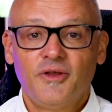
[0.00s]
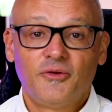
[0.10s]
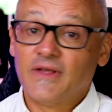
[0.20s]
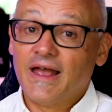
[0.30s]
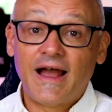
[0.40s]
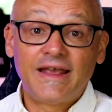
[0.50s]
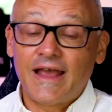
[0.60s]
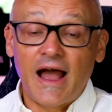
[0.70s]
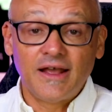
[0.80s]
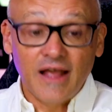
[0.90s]
Because
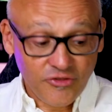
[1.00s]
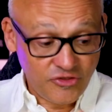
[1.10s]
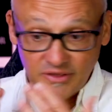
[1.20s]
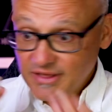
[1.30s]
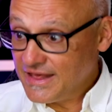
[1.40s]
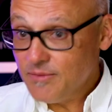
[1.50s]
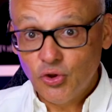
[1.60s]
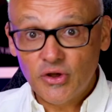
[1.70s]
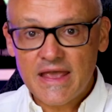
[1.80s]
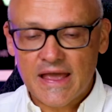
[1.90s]
I keep
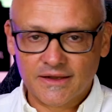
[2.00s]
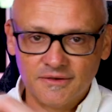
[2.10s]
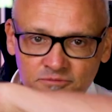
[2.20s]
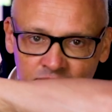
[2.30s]
looking at it.